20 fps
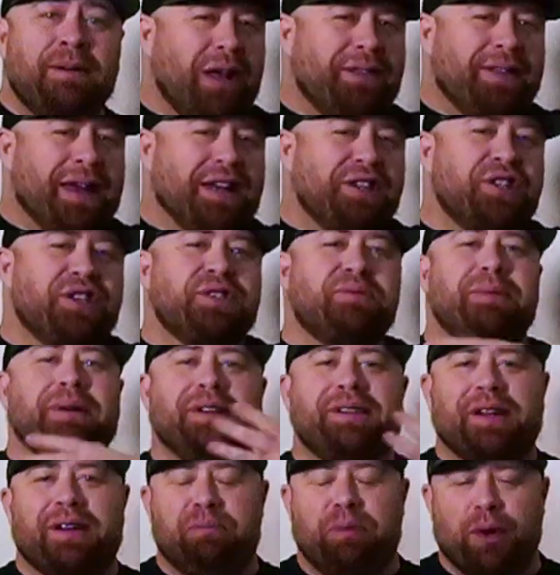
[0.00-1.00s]
That just
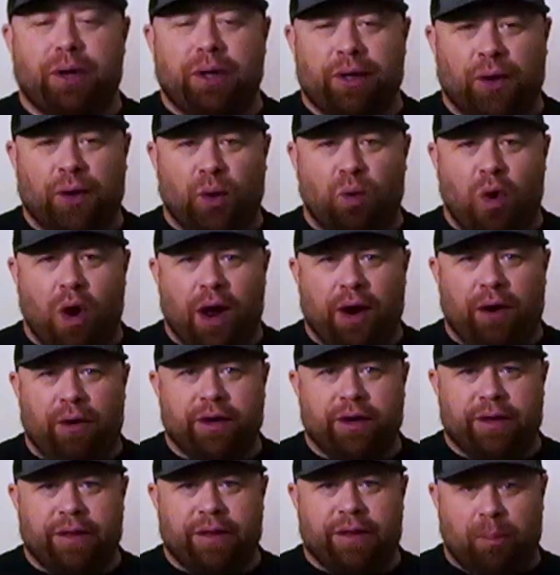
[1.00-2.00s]
means they put a little water
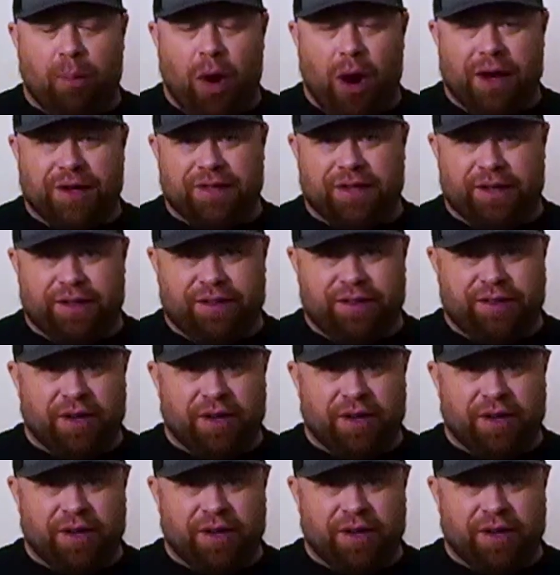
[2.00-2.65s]
into that process.